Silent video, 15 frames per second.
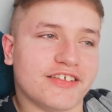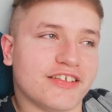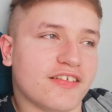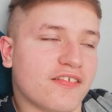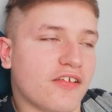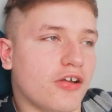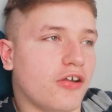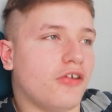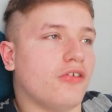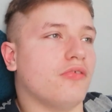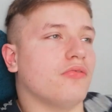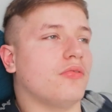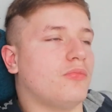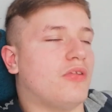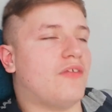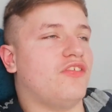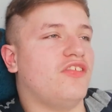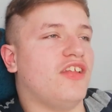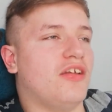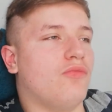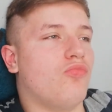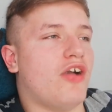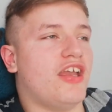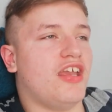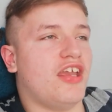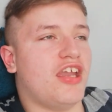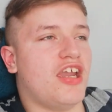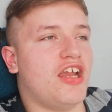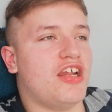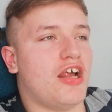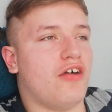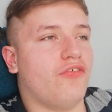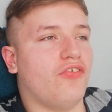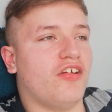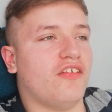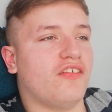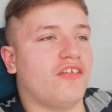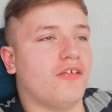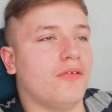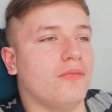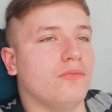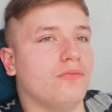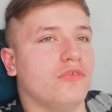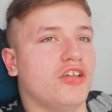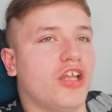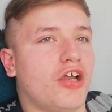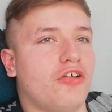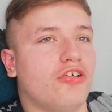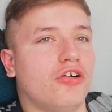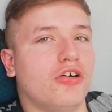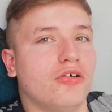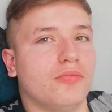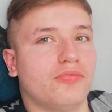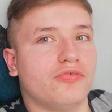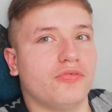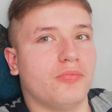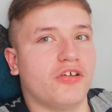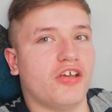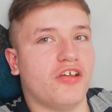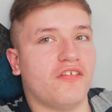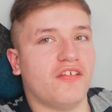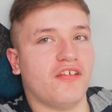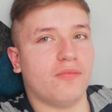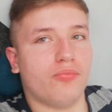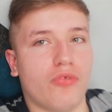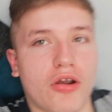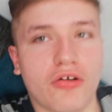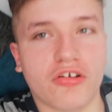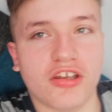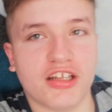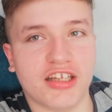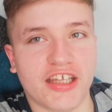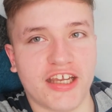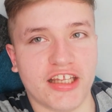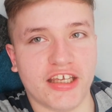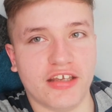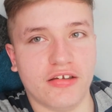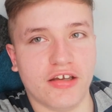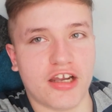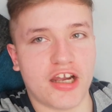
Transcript: so, I'm having to, like, wait here now for it to load up because it is broken clearly